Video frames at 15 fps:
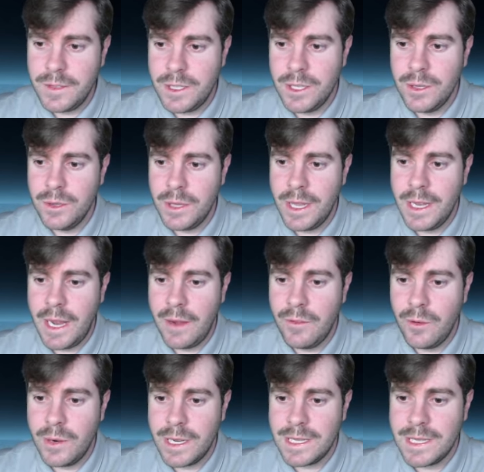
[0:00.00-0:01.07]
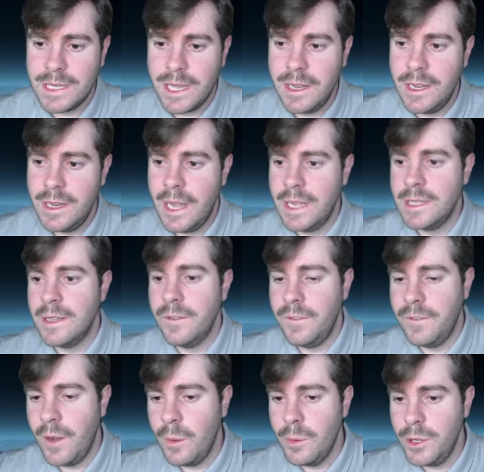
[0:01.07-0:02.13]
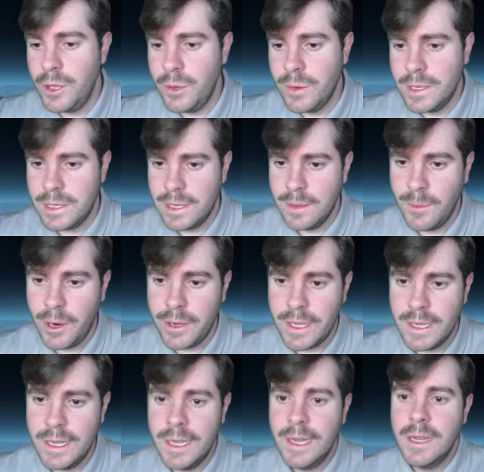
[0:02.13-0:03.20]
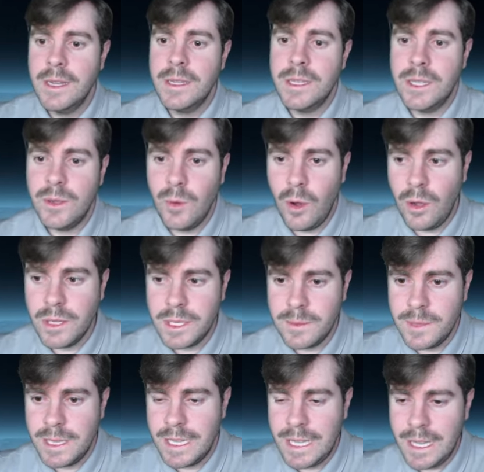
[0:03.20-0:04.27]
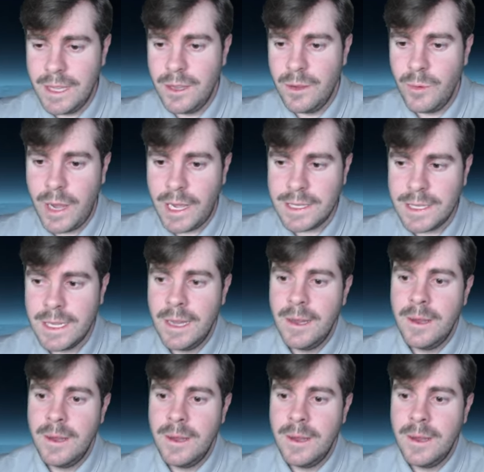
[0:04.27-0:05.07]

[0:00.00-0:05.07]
to get everyone excited and to FOMO you into the market to ultimately get you wrecked.